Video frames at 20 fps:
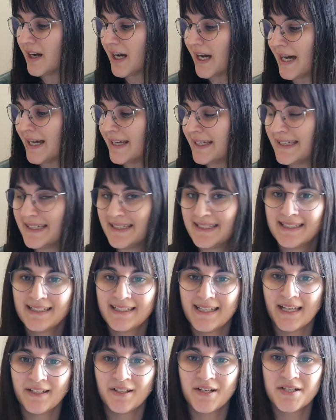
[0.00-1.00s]
I
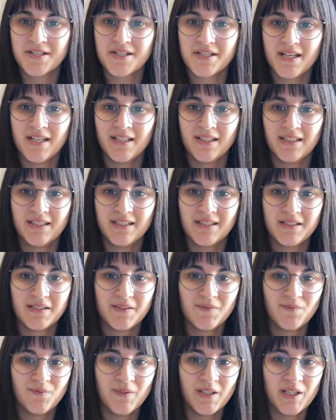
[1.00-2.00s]
cannot edit
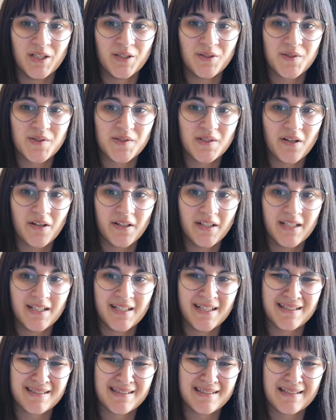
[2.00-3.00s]
videos on it.
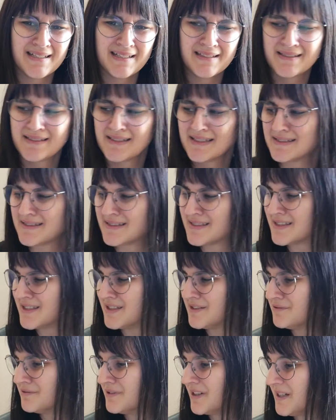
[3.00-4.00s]
It's
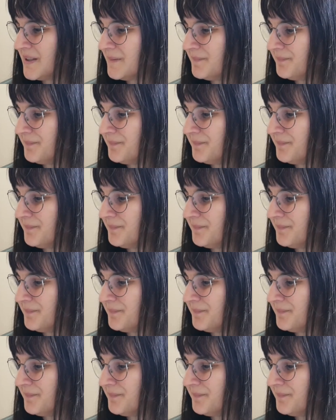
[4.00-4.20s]
too